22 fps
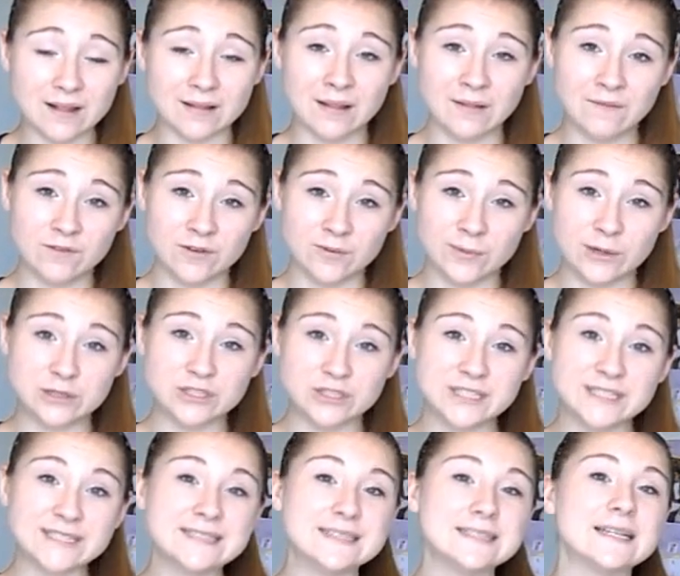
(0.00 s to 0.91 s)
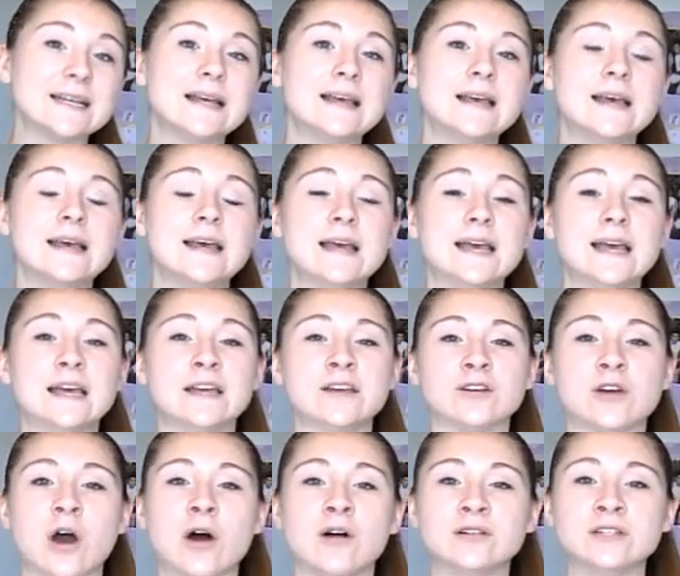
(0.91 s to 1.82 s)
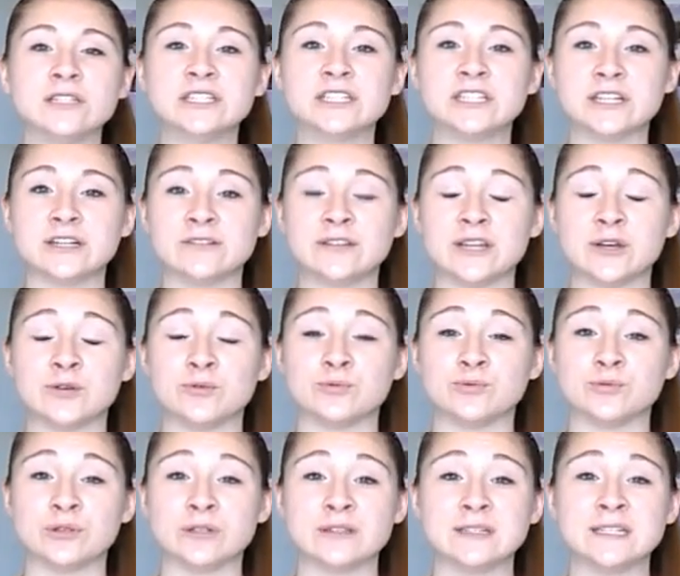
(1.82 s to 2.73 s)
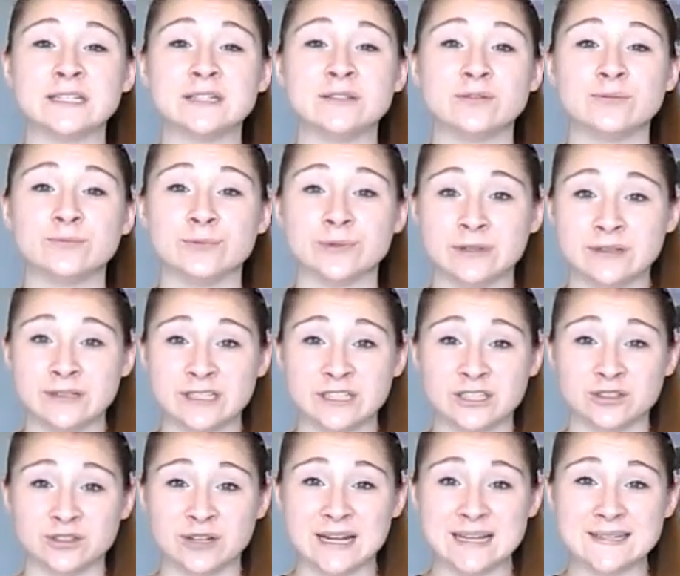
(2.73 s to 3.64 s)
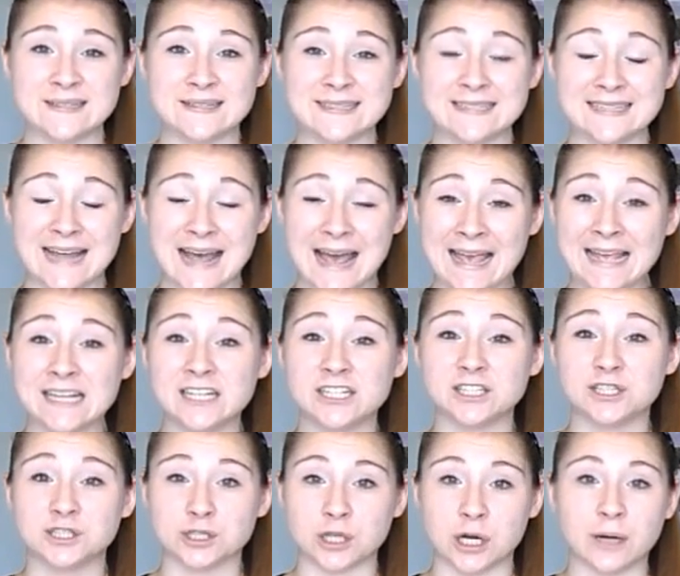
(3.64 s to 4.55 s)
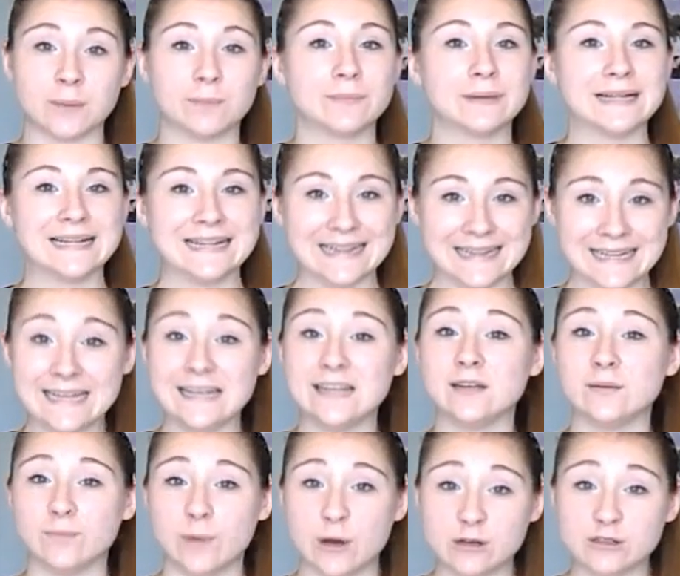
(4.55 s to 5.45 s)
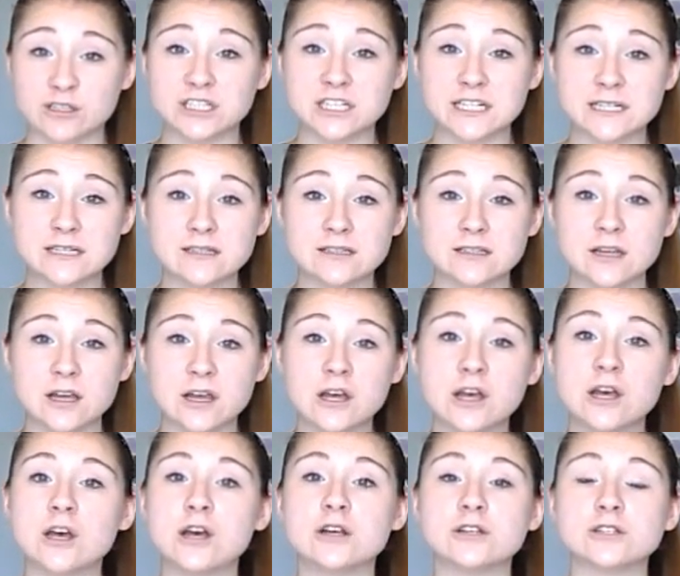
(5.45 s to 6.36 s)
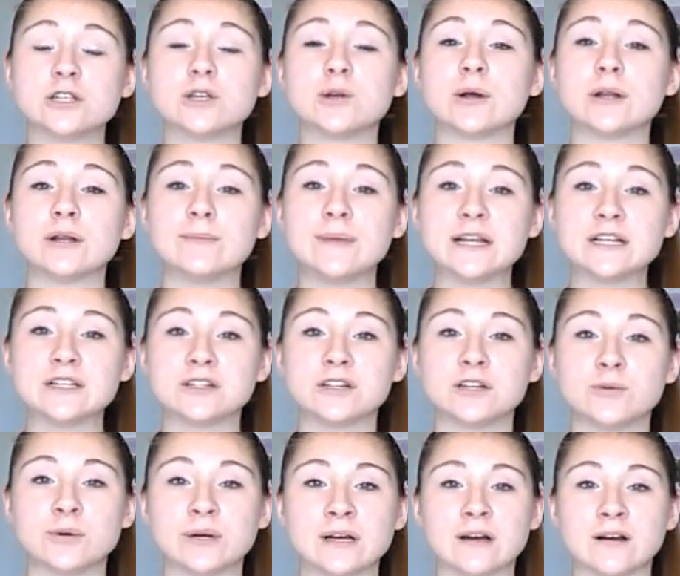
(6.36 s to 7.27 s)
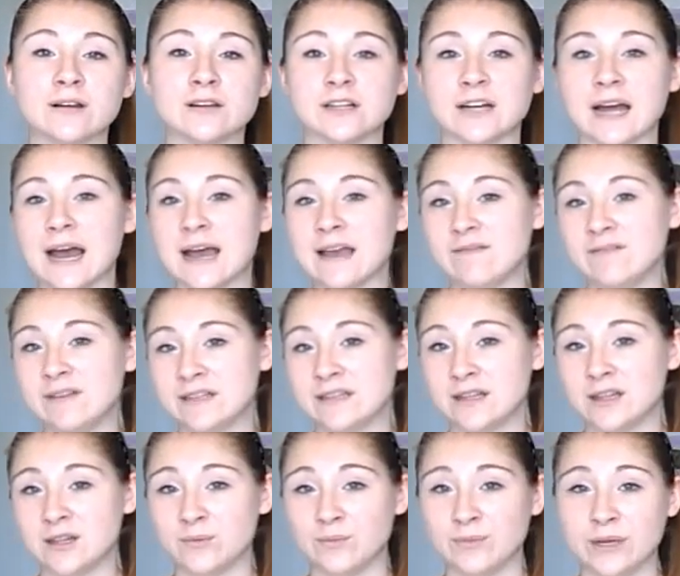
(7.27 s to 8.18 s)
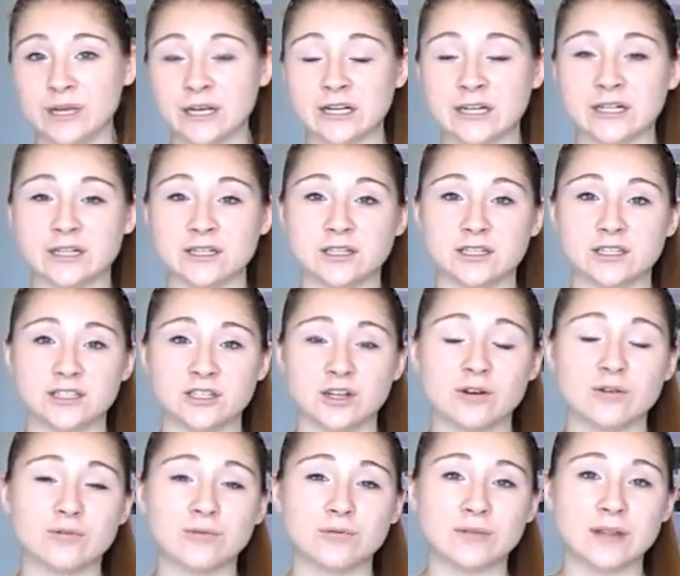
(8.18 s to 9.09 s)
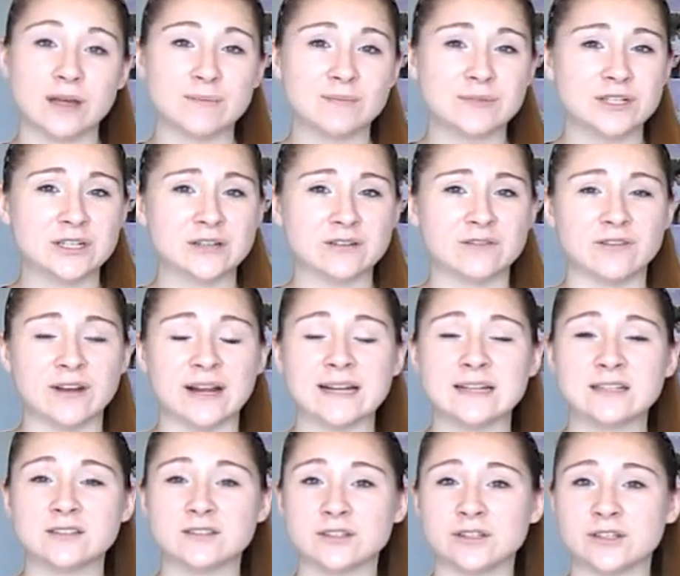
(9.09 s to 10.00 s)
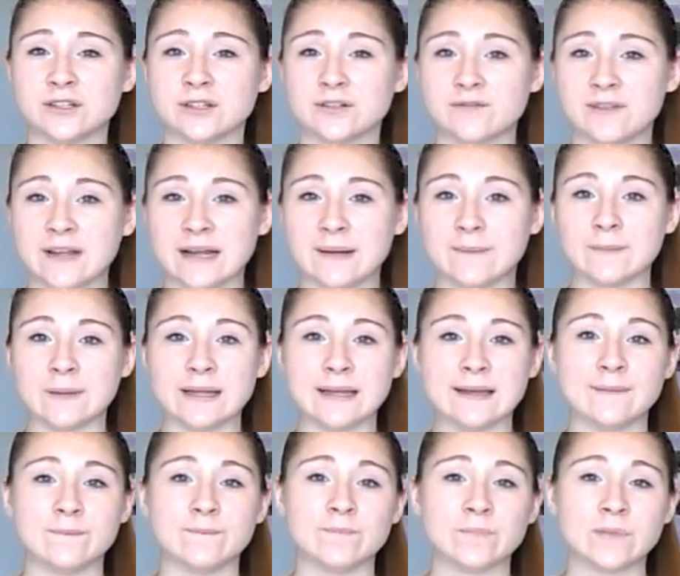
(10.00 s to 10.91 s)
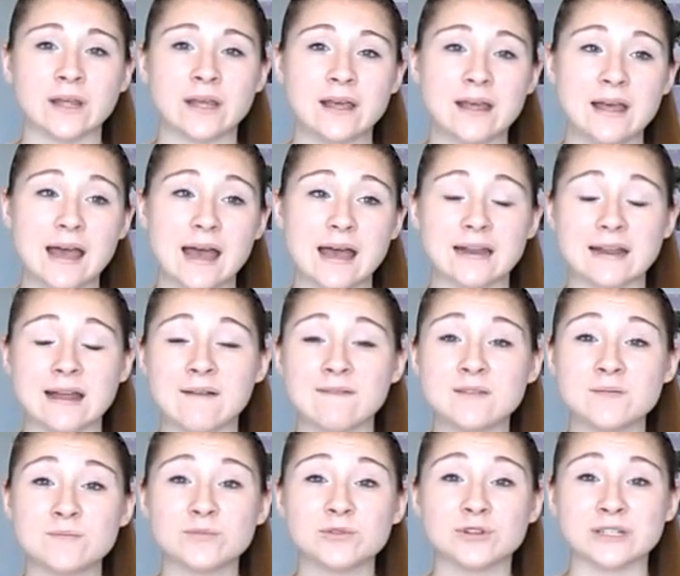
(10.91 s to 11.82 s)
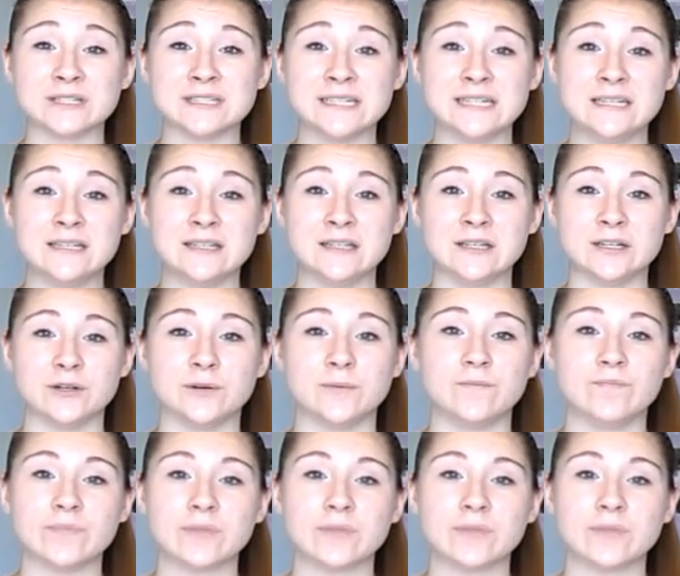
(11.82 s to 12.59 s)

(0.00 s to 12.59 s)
And then for motions, in college cheer, they really stress tight, sharp, clean motions. So you want to make sure you work on your high V's in the mirror, show them to your friends or your family, and have them critique you.